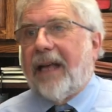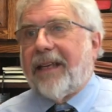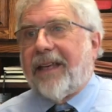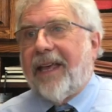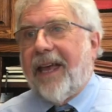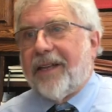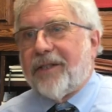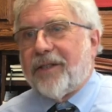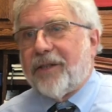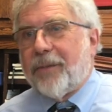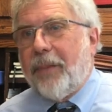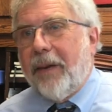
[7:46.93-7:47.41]
I
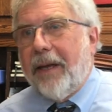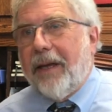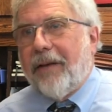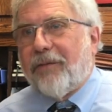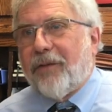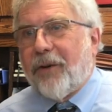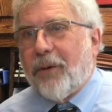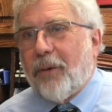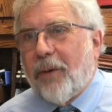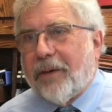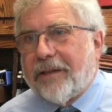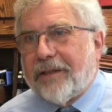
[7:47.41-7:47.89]
can't
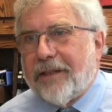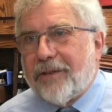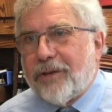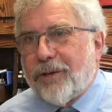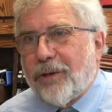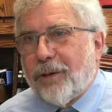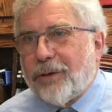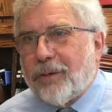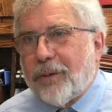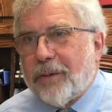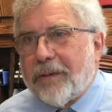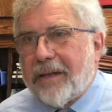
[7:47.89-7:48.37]
speak for what
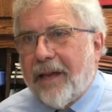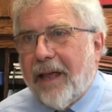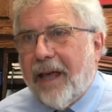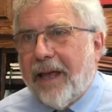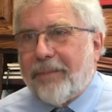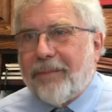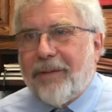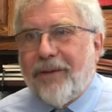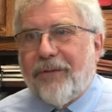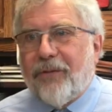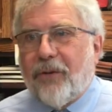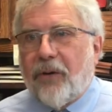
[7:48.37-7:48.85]
the church was
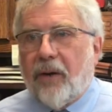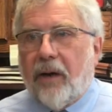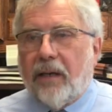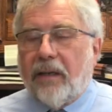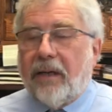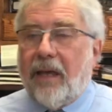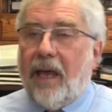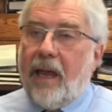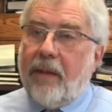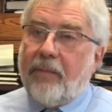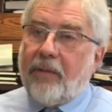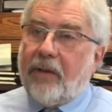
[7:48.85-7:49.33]
like
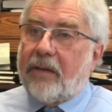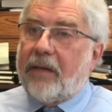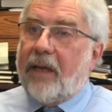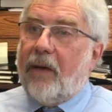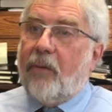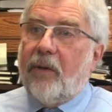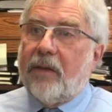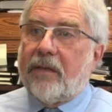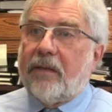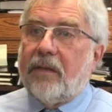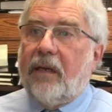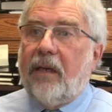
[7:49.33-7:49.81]
before I came,
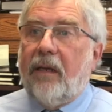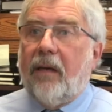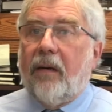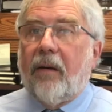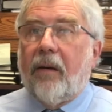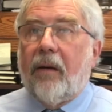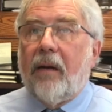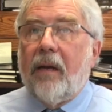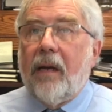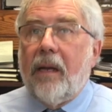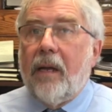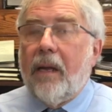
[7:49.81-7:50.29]
because I wasn't
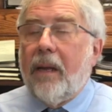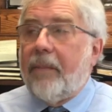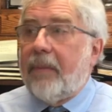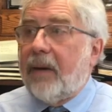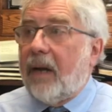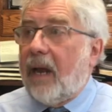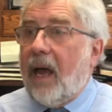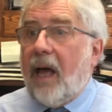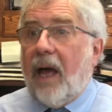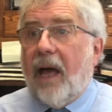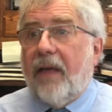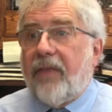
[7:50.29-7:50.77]
here.
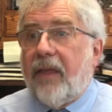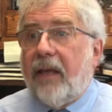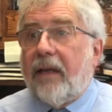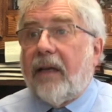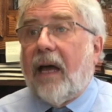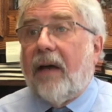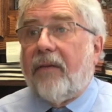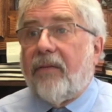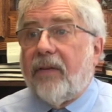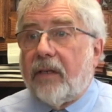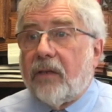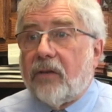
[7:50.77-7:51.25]
But I
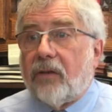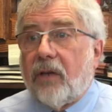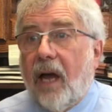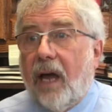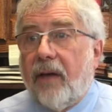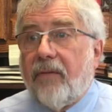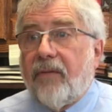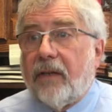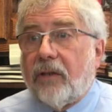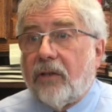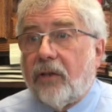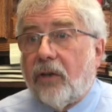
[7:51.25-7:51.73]
think
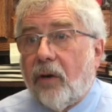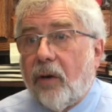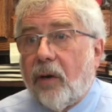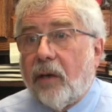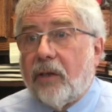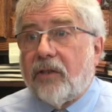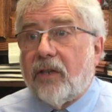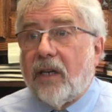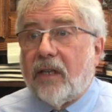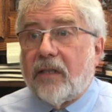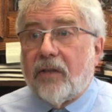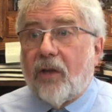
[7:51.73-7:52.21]
I've
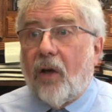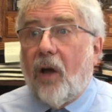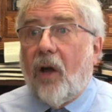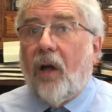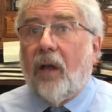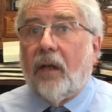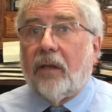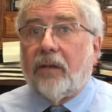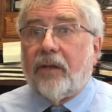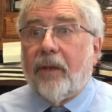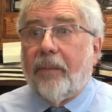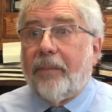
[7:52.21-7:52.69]
encouraged us
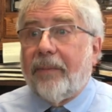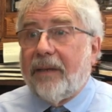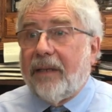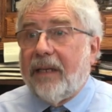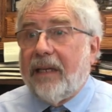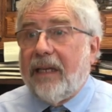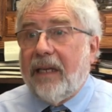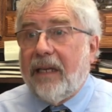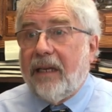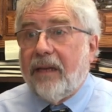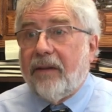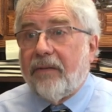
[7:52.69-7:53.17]
all to
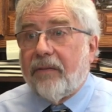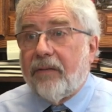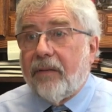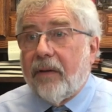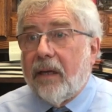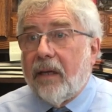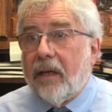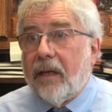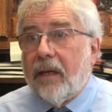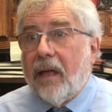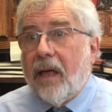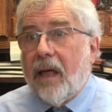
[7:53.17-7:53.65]

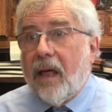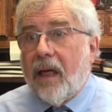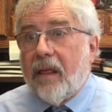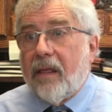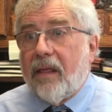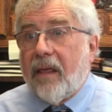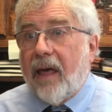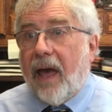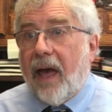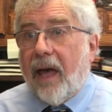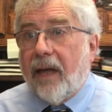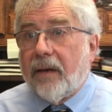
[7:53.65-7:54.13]
believe
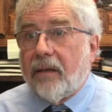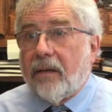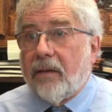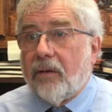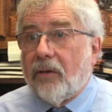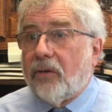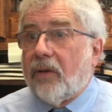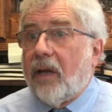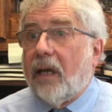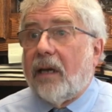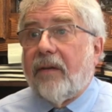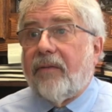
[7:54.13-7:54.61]
that
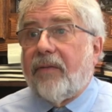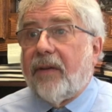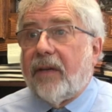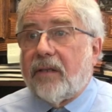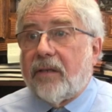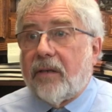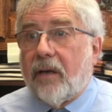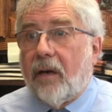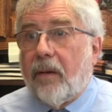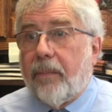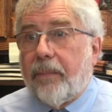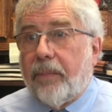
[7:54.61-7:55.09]
none
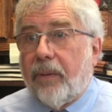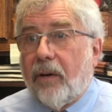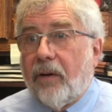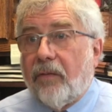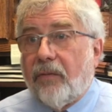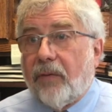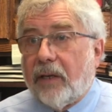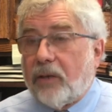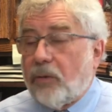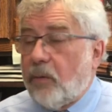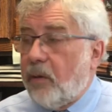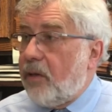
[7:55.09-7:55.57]
of us are
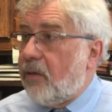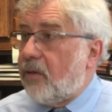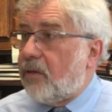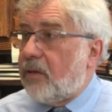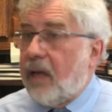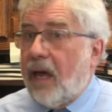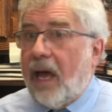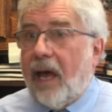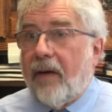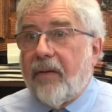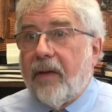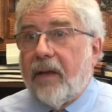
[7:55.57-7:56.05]
perfect. We
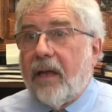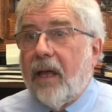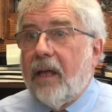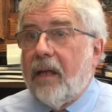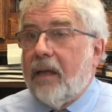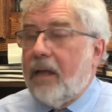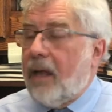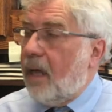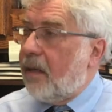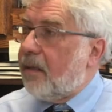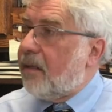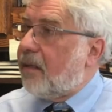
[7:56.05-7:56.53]
used to have a
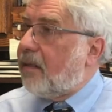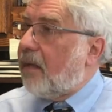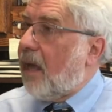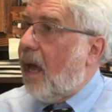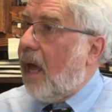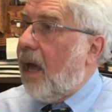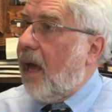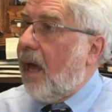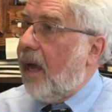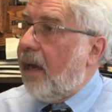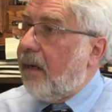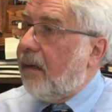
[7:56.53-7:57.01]

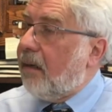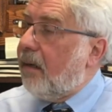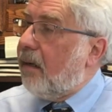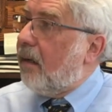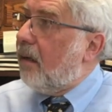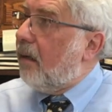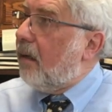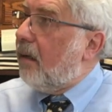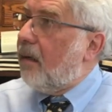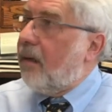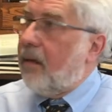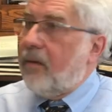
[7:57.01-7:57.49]

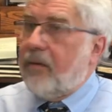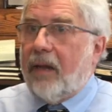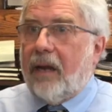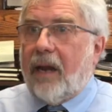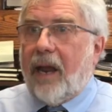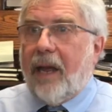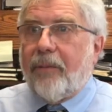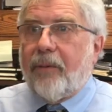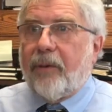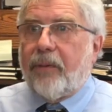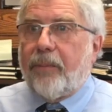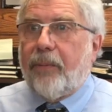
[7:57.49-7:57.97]
sign
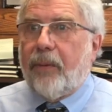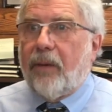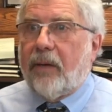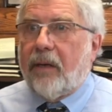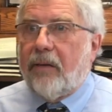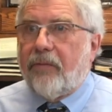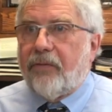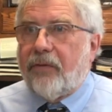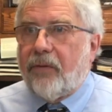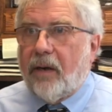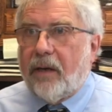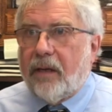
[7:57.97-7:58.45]
that I would
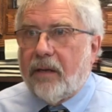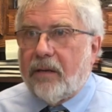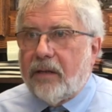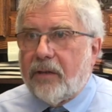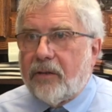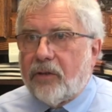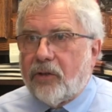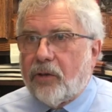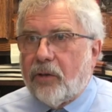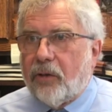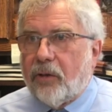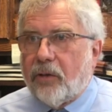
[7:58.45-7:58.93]
put in front
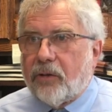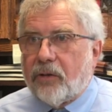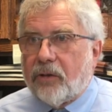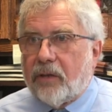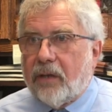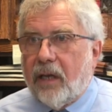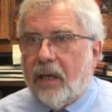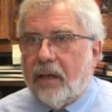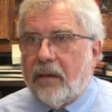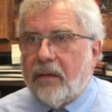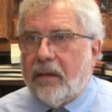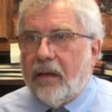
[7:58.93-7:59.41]
of the
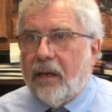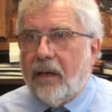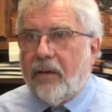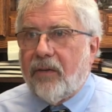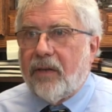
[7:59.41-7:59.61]
church that